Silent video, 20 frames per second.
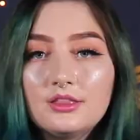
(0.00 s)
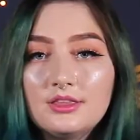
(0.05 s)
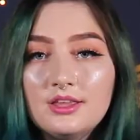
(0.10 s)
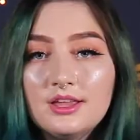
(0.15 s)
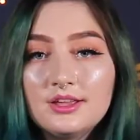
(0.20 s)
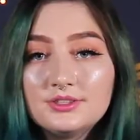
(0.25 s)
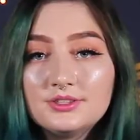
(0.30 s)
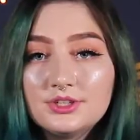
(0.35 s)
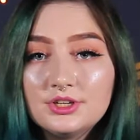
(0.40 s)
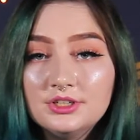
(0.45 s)

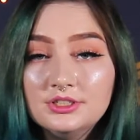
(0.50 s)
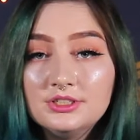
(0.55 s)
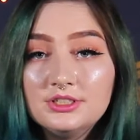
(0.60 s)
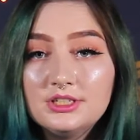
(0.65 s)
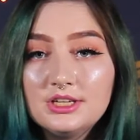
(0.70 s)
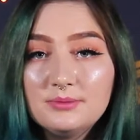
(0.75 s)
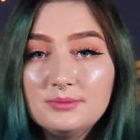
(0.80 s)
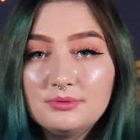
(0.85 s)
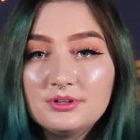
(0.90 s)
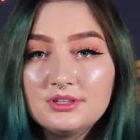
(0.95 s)
The
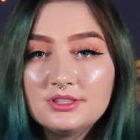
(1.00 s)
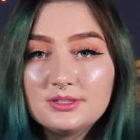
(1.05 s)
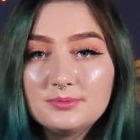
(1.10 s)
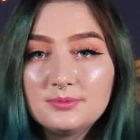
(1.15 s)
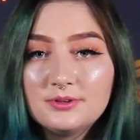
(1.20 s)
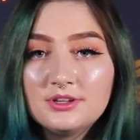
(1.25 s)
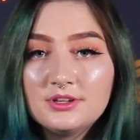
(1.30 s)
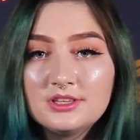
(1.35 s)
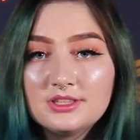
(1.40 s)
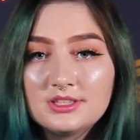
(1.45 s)
uncertainty
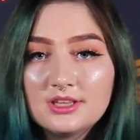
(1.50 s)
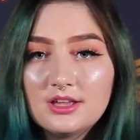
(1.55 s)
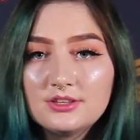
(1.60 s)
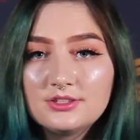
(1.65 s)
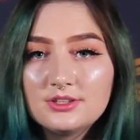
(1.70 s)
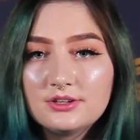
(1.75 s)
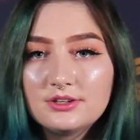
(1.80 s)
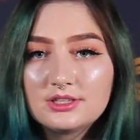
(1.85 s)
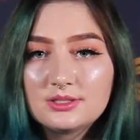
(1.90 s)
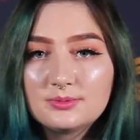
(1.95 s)
principle is
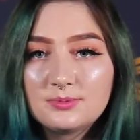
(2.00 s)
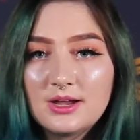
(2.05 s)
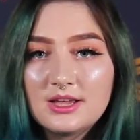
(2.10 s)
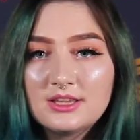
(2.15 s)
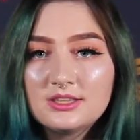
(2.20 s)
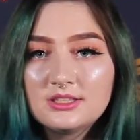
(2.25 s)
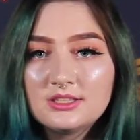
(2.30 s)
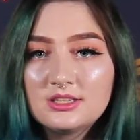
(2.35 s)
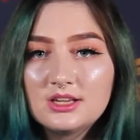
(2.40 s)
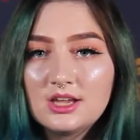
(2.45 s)
also
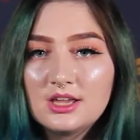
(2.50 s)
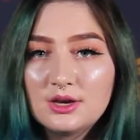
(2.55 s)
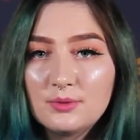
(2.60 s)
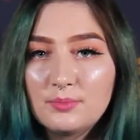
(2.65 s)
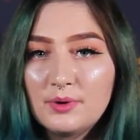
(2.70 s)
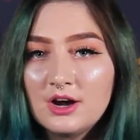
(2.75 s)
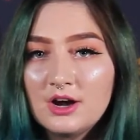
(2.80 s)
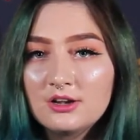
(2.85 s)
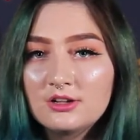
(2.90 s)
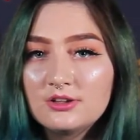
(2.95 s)
expressed in a
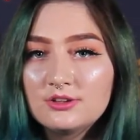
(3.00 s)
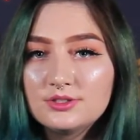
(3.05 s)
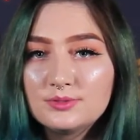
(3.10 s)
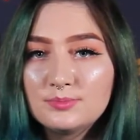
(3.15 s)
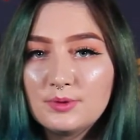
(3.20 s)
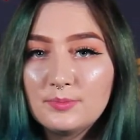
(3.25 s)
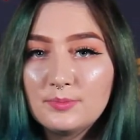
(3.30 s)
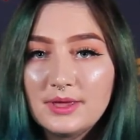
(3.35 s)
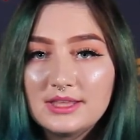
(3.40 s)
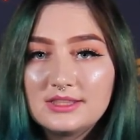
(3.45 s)
particle's
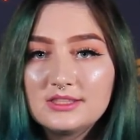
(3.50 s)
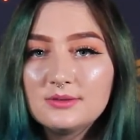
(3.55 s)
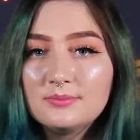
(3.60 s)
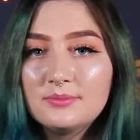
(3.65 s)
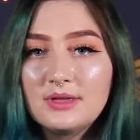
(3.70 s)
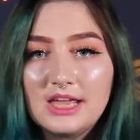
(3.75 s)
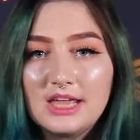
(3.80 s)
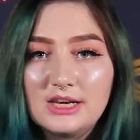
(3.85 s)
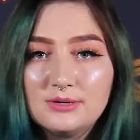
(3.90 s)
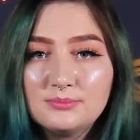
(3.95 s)

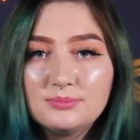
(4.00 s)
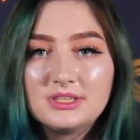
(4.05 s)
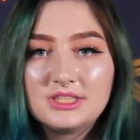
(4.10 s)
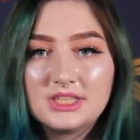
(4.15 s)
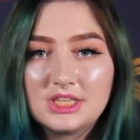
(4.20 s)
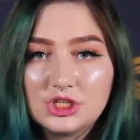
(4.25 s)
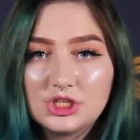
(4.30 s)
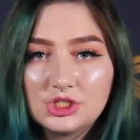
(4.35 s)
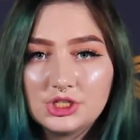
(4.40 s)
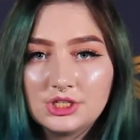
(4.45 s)
momentum and
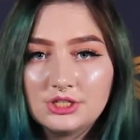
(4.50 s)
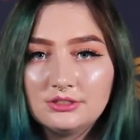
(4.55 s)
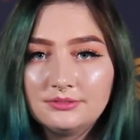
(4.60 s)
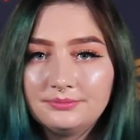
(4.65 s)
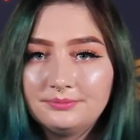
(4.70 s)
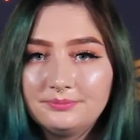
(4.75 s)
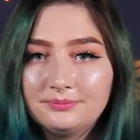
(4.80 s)
position.